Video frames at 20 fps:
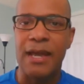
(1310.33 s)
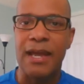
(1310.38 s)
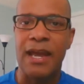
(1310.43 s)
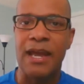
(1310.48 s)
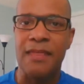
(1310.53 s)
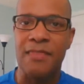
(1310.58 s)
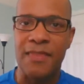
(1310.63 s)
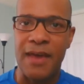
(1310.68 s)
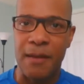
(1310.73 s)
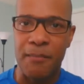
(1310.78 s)

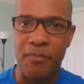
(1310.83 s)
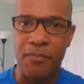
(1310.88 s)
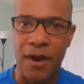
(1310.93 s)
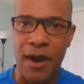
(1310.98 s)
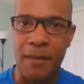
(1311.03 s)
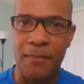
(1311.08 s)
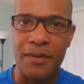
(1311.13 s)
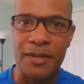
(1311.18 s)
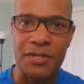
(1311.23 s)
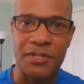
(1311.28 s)
In that
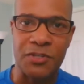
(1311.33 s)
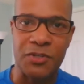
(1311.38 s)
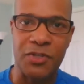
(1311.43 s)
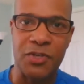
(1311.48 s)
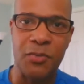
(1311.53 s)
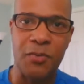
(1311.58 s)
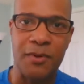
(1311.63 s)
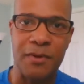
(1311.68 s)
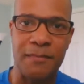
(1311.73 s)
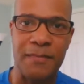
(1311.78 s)
property. So
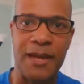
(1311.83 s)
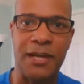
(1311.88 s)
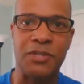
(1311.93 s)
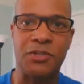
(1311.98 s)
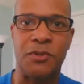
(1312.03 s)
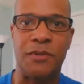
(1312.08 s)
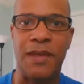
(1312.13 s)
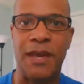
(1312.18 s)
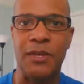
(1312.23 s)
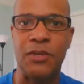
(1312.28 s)
you want to make
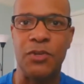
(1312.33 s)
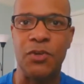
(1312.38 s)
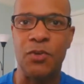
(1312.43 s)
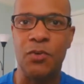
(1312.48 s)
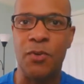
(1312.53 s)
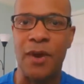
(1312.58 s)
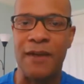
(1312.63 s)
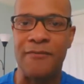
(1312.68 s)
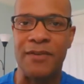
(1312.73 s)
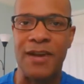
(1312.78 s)
sure that
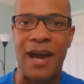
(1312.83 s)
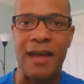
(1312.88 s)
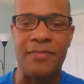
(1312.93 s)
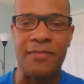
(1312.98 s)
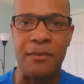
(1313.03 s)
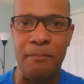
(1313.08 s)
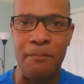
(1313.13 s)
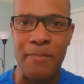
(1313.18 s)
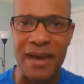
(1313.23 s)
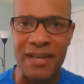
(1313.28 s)
you have
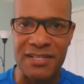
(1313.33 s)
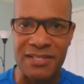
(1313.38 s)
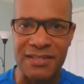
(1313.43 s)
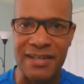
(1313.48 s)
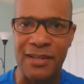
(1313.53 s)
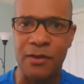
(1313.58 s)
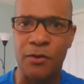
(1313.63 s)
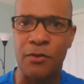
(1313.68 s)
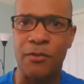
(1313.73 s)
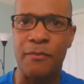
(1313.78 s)
gotten the best
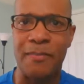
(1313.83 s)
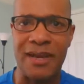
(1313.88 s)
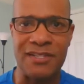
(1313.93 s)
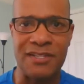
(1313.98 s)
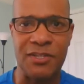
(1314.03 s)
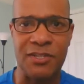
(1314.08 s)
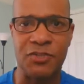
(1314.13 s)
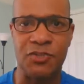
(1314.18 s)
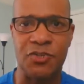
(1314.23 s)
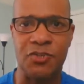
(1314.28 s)
deal, the
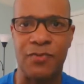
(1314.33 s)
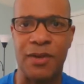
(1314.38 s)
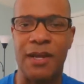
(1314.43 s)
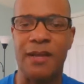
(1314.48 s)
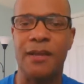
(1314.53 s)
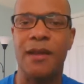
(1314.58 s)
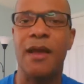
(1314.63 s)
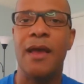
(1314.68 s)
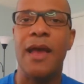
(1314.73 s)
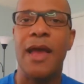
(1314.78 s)
best interest rate,